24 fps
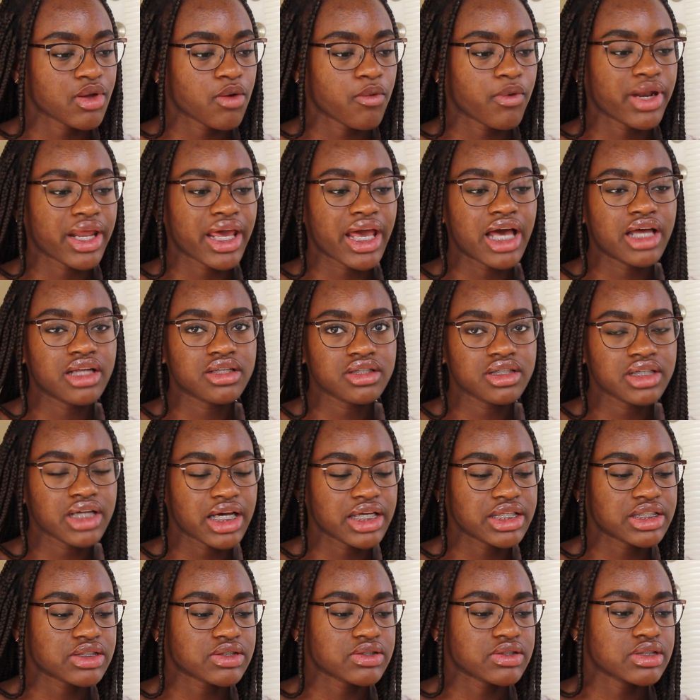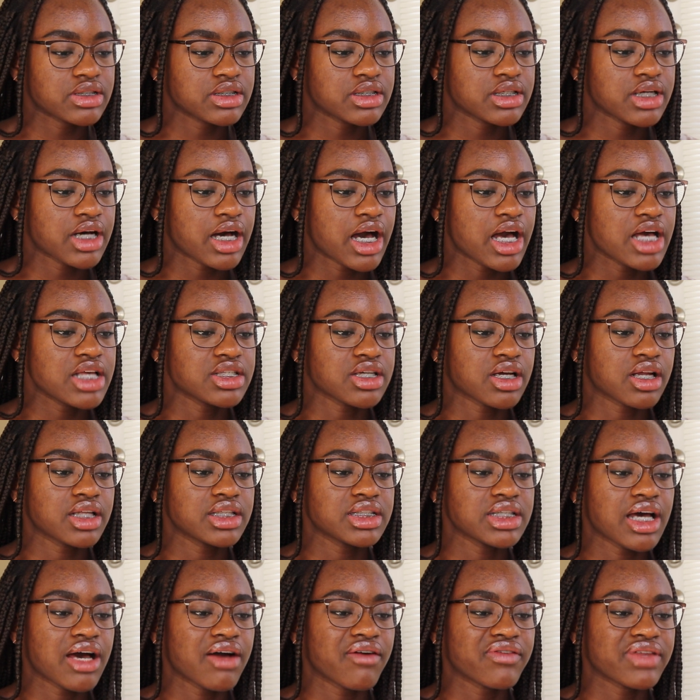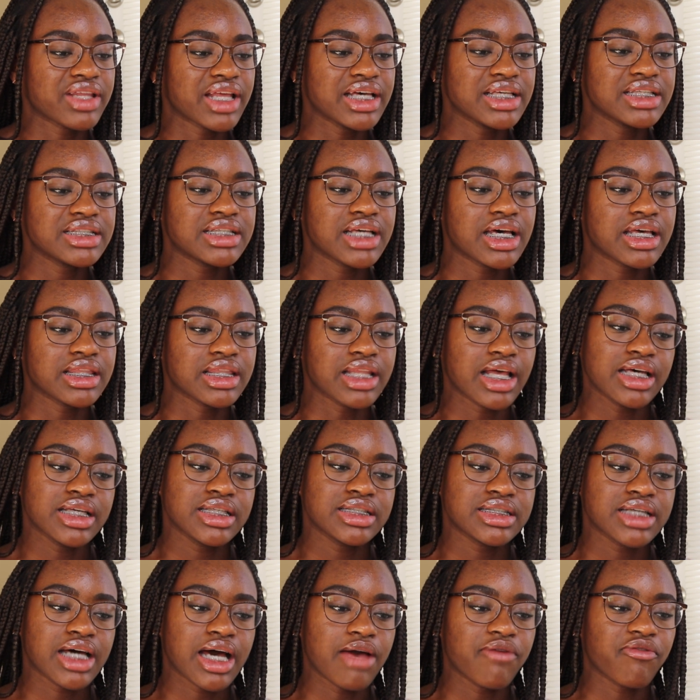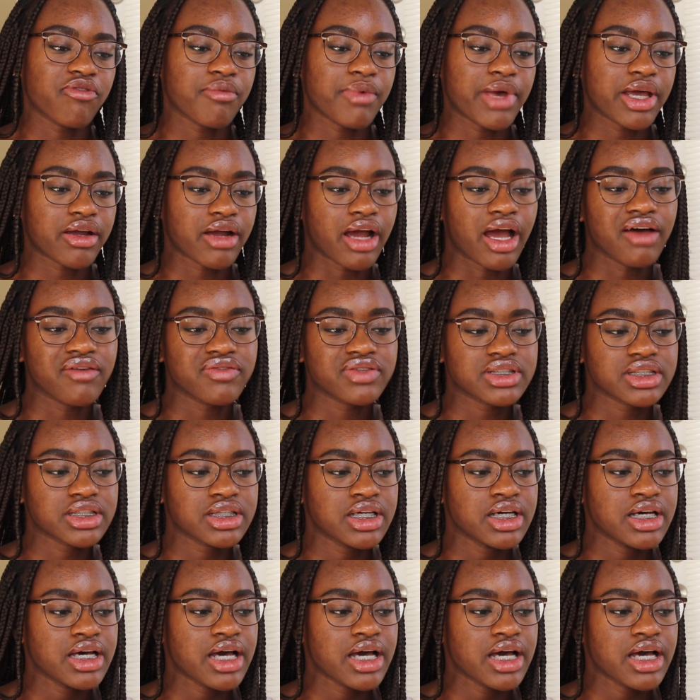When I entered high school, I started to have less and less time for my crafts.